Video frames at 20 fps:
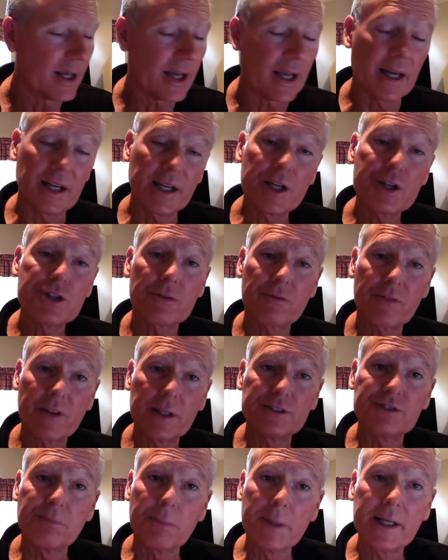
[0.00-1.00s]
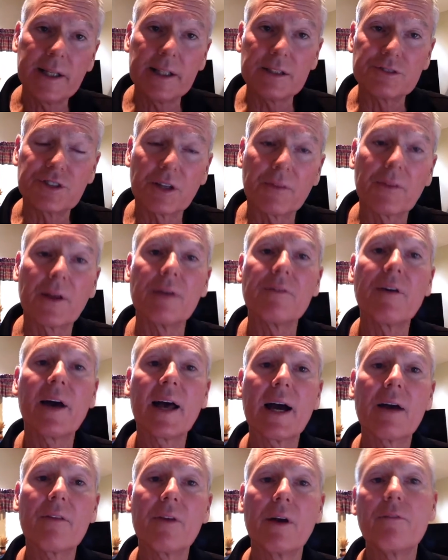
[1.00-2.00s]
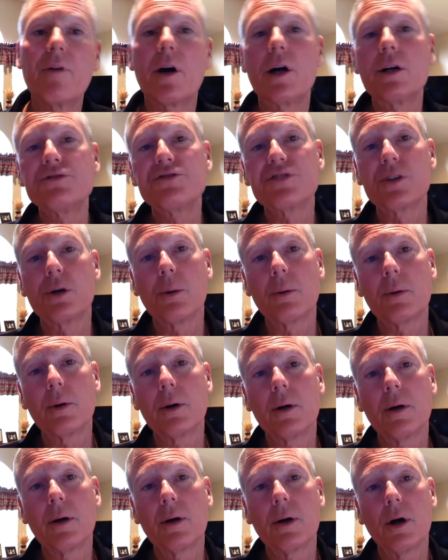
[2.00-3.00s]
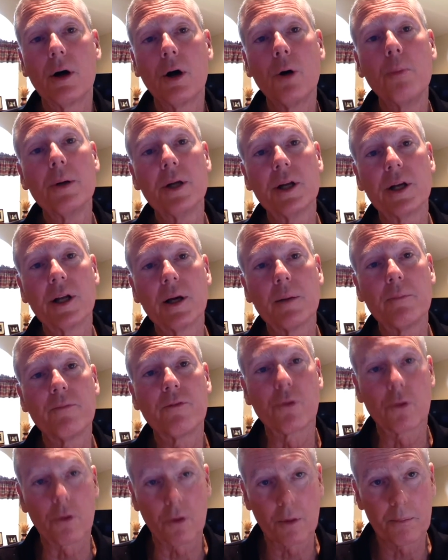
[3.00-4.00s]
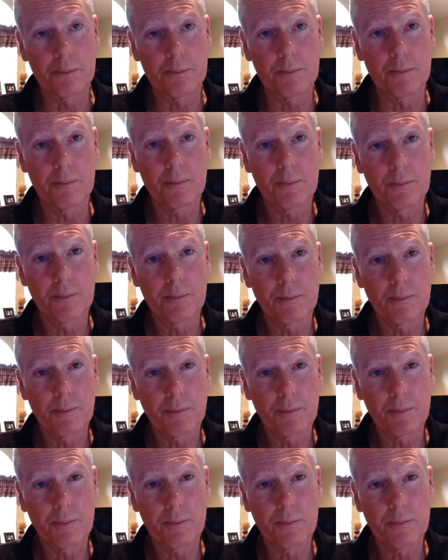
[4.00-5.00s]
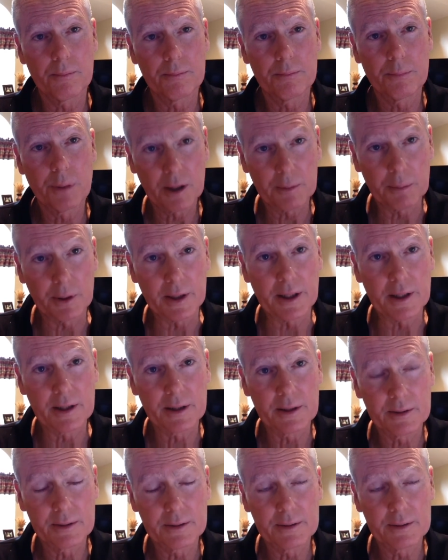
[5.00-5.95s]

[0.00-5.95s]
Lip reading: In each of these meetings that they've had, they've also opened it up for public